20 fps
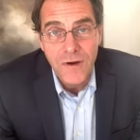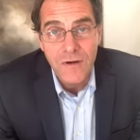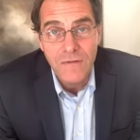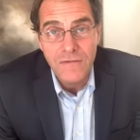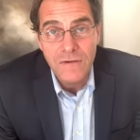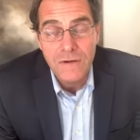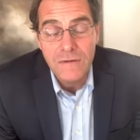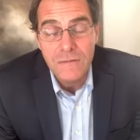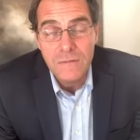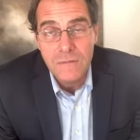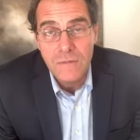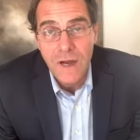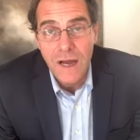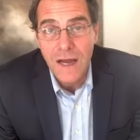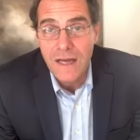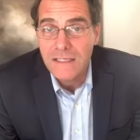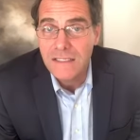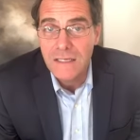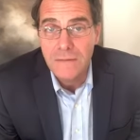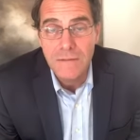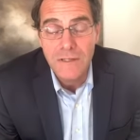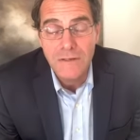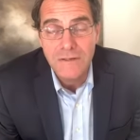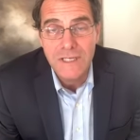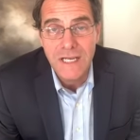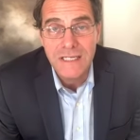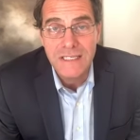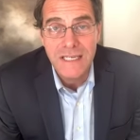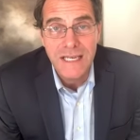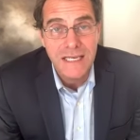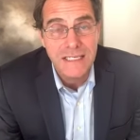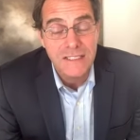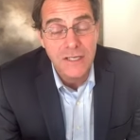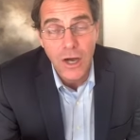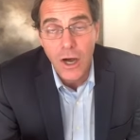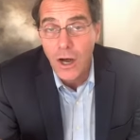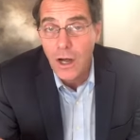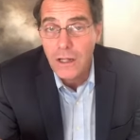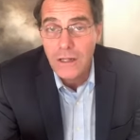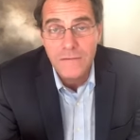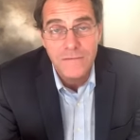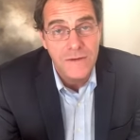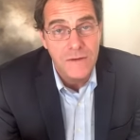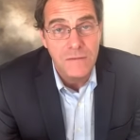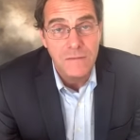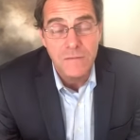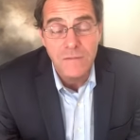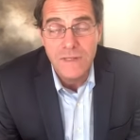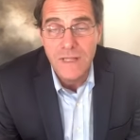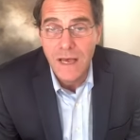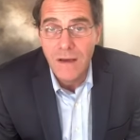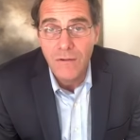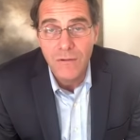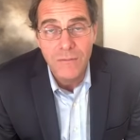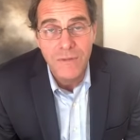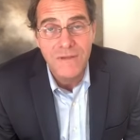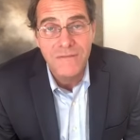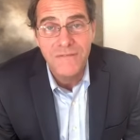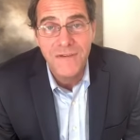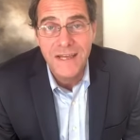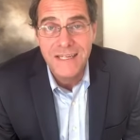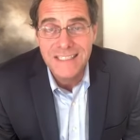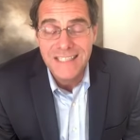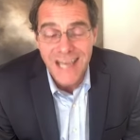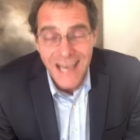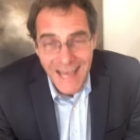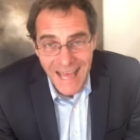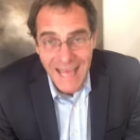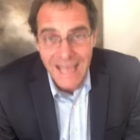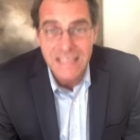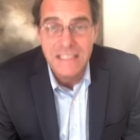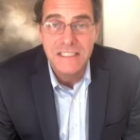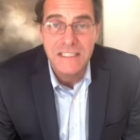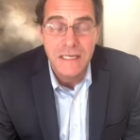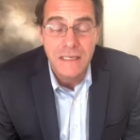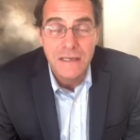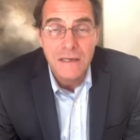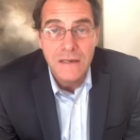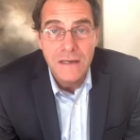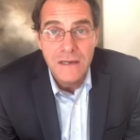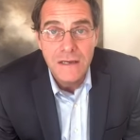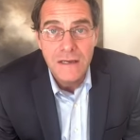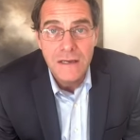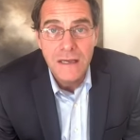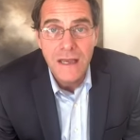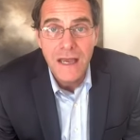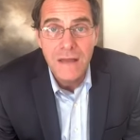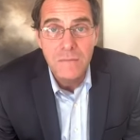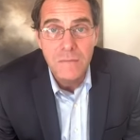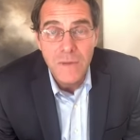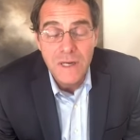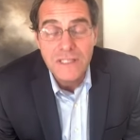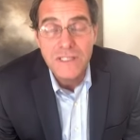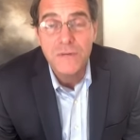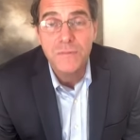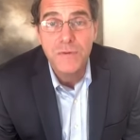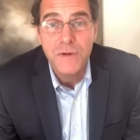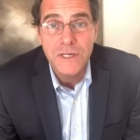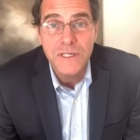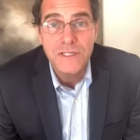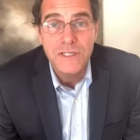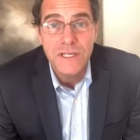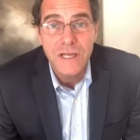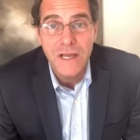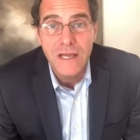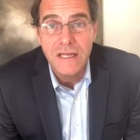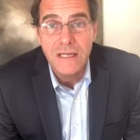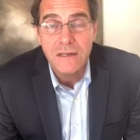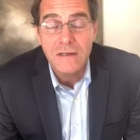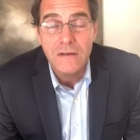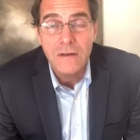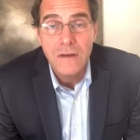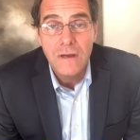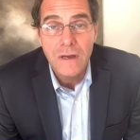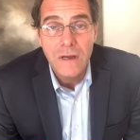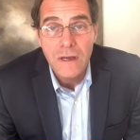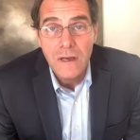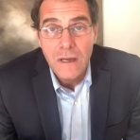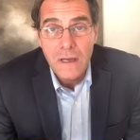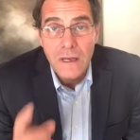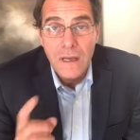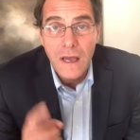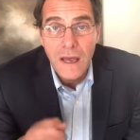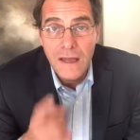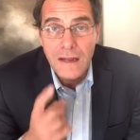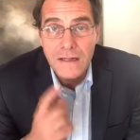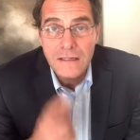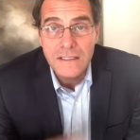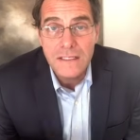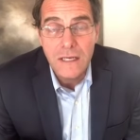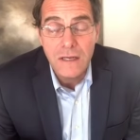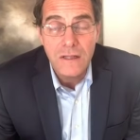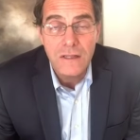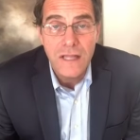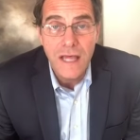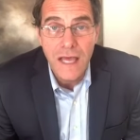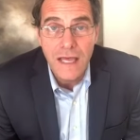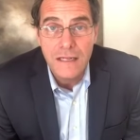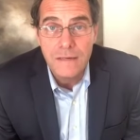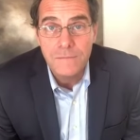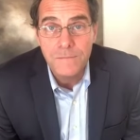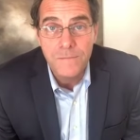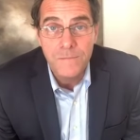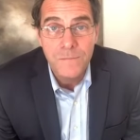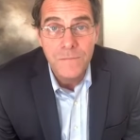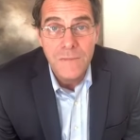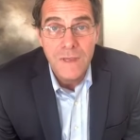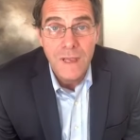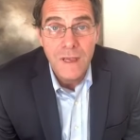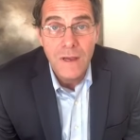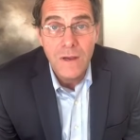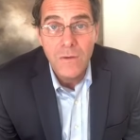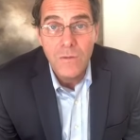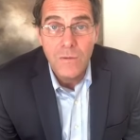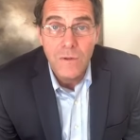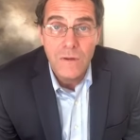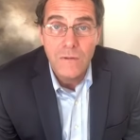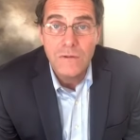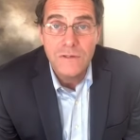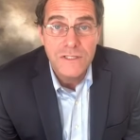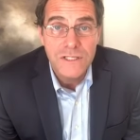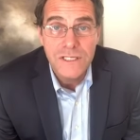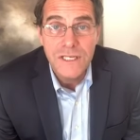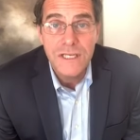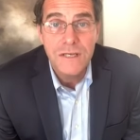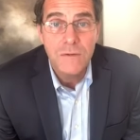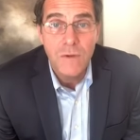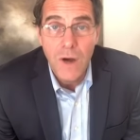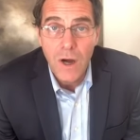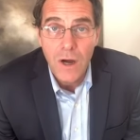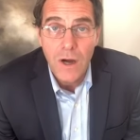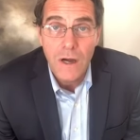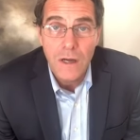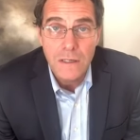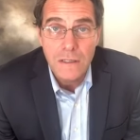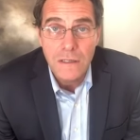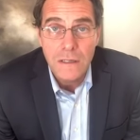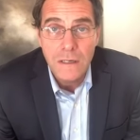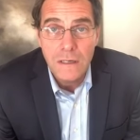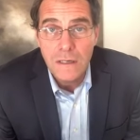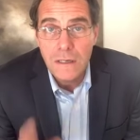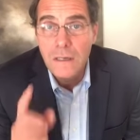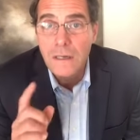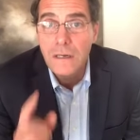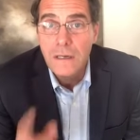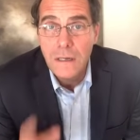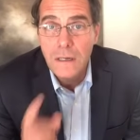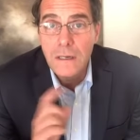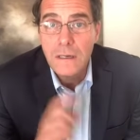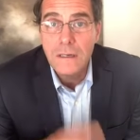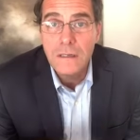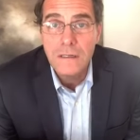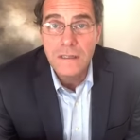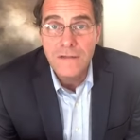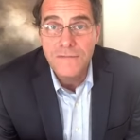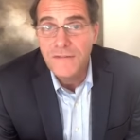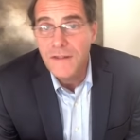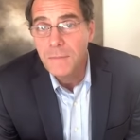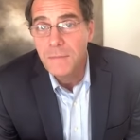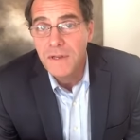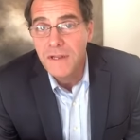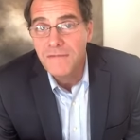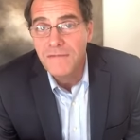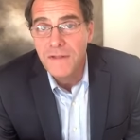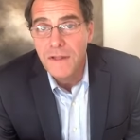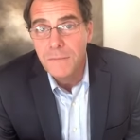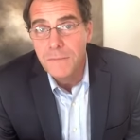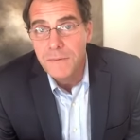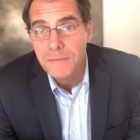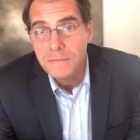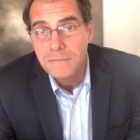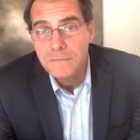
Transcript: over uh, some of those ideas, all of you. That would be fantastic and much appreciated. And until then, we will see you on the flippity flip.